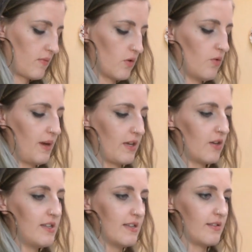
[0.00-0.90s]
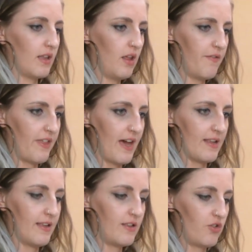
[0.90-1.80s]
Oh my goodness, I love
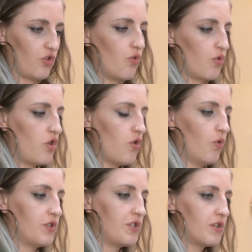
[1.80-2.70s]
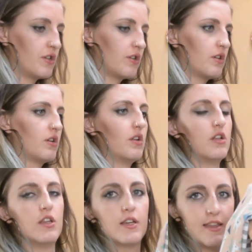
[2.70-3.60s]
that. That's so cute.
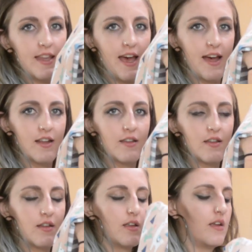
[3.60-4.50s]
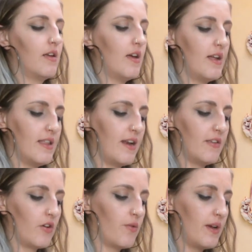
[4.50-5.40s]
Look at that. And then as
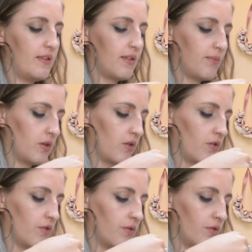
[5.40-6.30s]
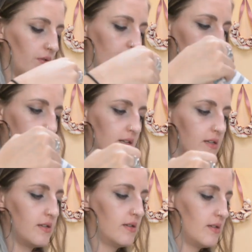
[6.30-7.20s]
always, I'm going to go through and
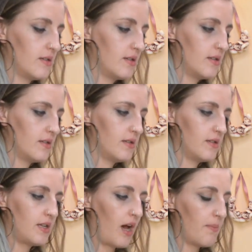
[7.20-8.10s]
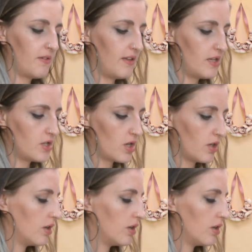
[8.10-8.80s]
top stitch our